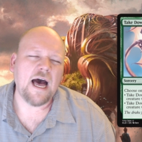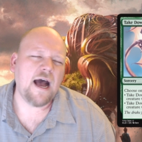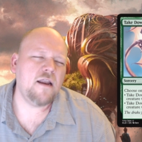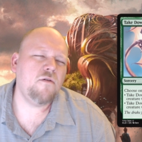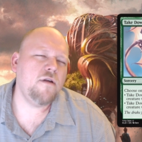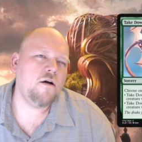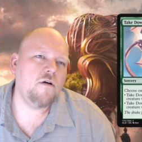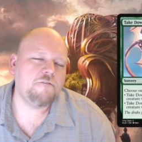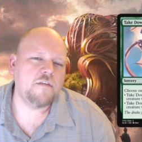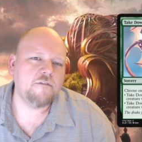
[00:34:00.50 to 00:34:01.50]
I don't know
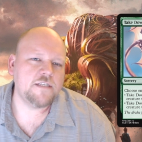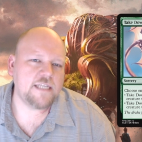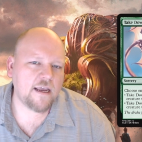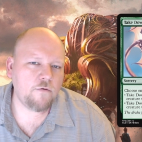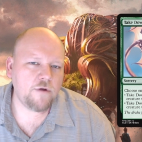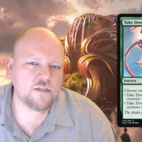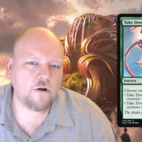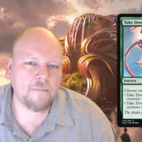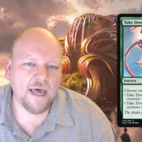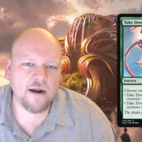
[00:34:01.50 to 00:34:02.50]
if the second one is going
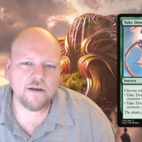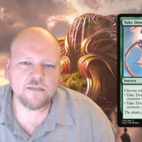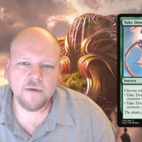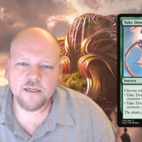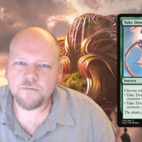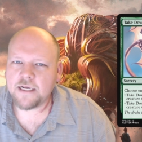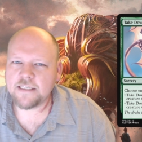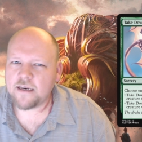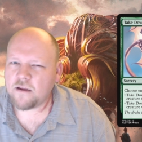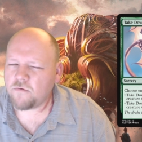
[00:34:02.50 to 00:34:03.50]
to matter as much because
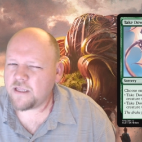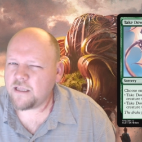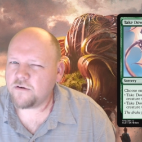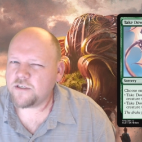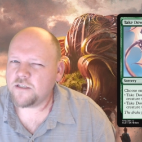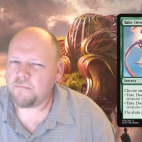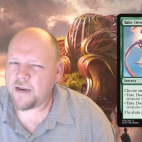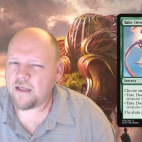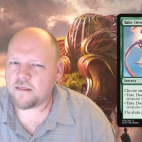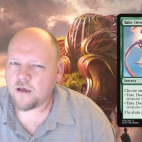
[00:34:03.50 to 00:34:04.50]
I don't think there's as
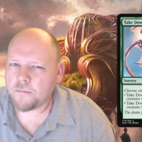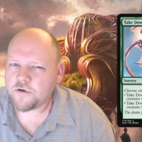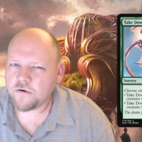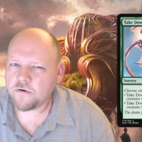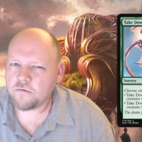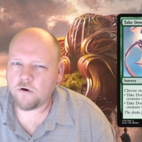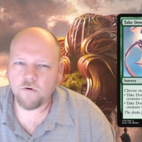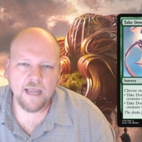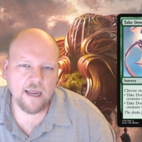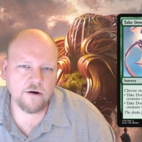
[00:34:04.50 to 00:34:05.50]
many Thopter
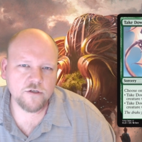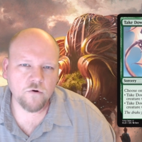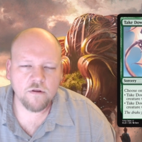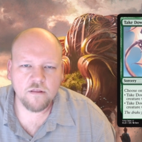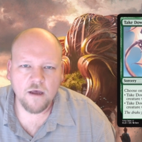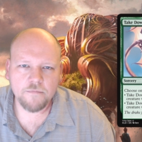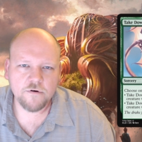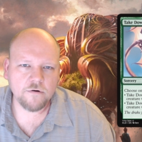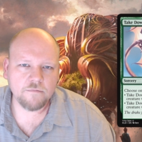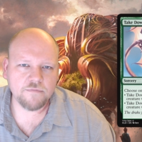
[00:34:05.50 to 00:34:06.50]
creators or
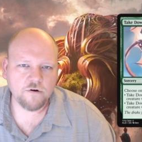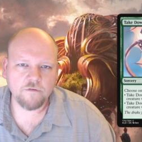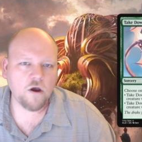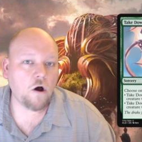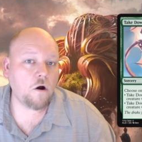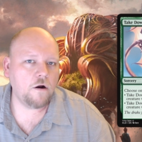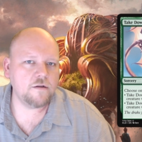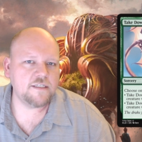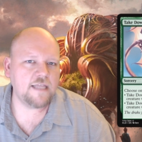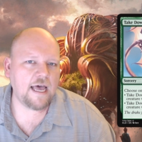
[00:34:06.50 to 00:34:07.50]
Thopter sort of
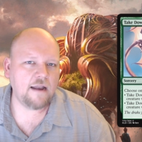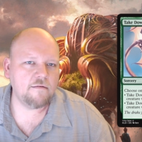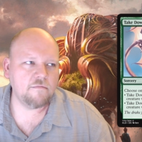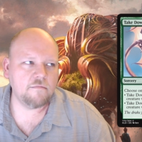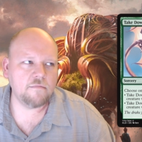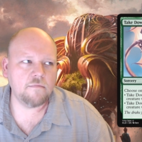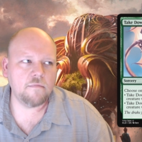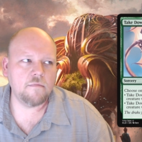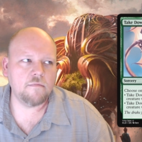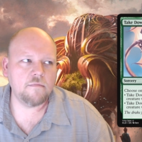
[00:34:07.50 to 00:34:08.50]
cards that
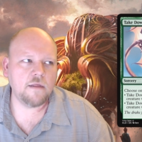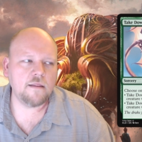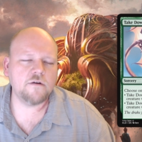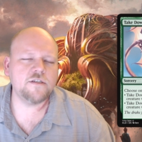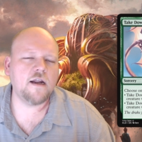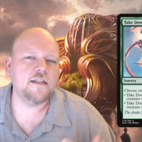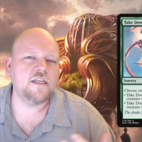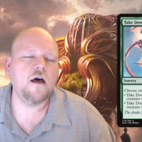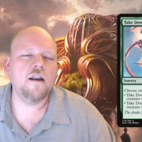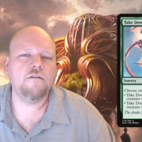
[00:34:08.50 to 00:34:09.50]
Mm, there's not a
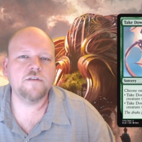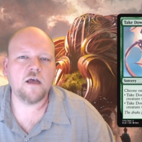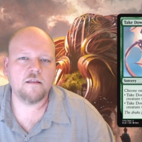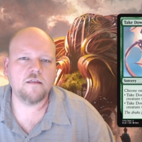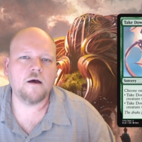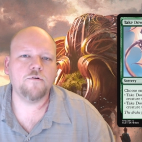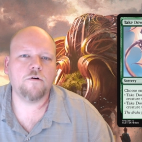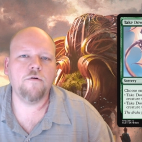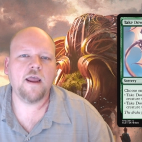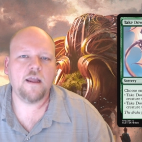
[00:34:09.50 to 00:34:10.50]
ton of Thopter
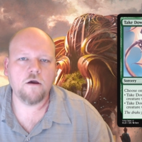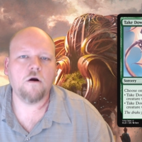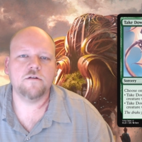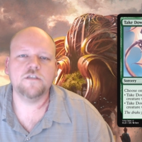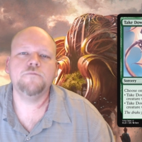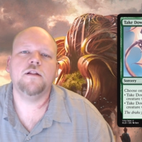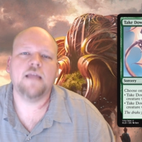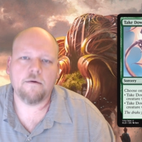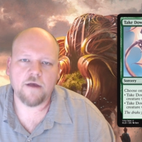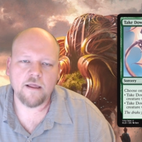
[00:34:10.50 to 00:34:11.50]
creating cards, let's put it
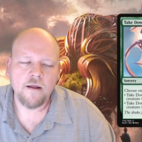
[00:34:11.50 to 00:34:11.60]
that way.